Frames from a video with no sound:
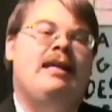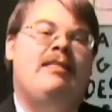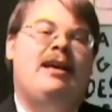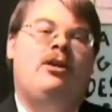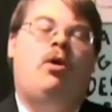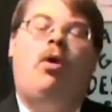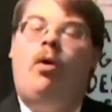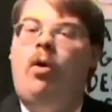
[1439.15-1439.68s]

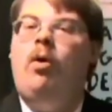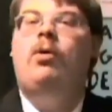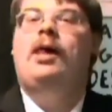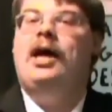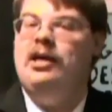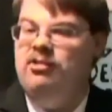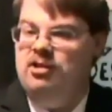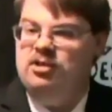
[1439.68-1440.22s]
that all
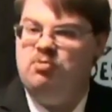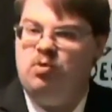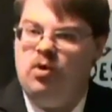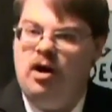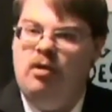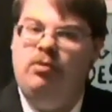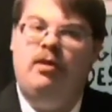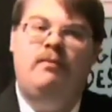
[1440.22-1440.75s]
had this
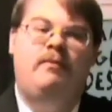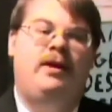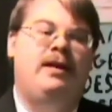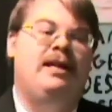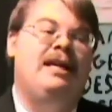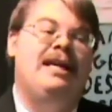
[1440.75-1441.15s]
problem, but